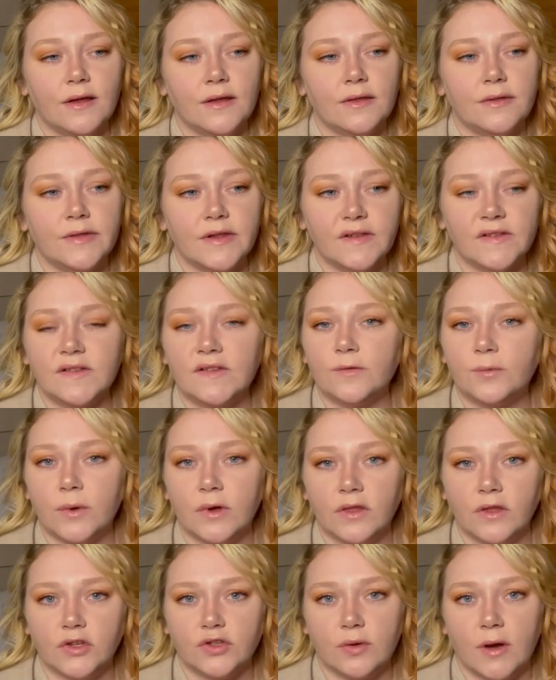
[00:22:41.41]
this is where
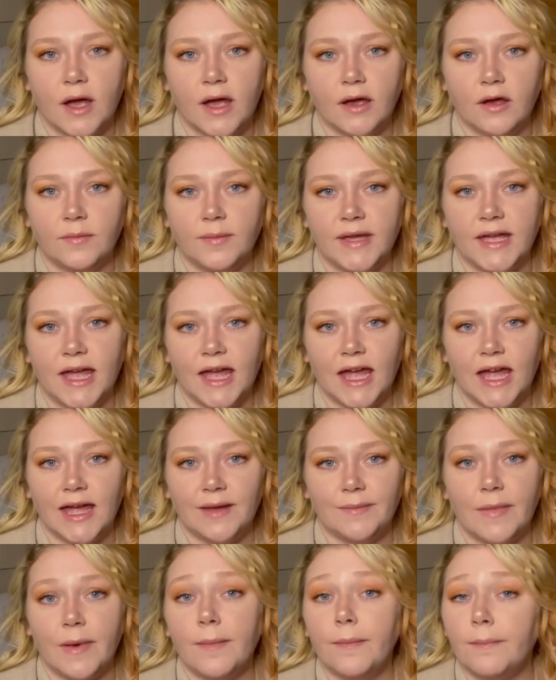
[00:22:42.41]
the trial
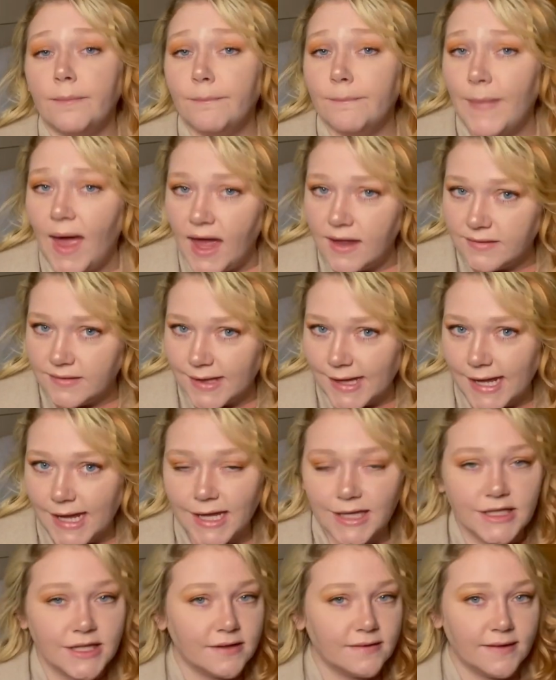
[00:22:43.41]
became messy,
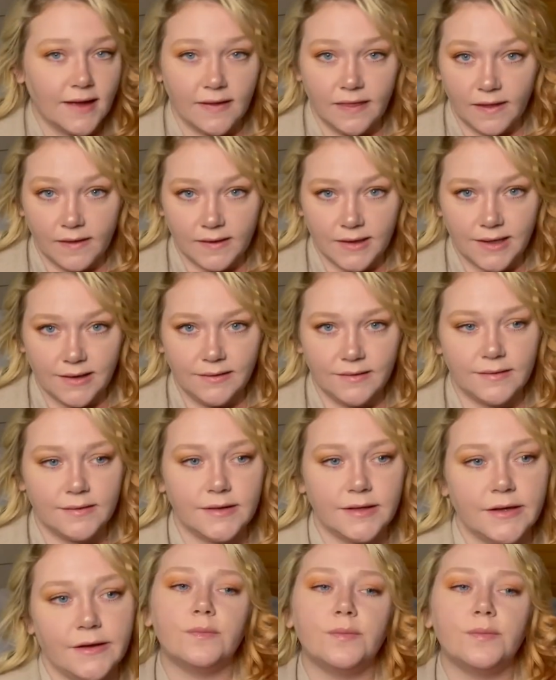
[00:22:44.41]
to say the least.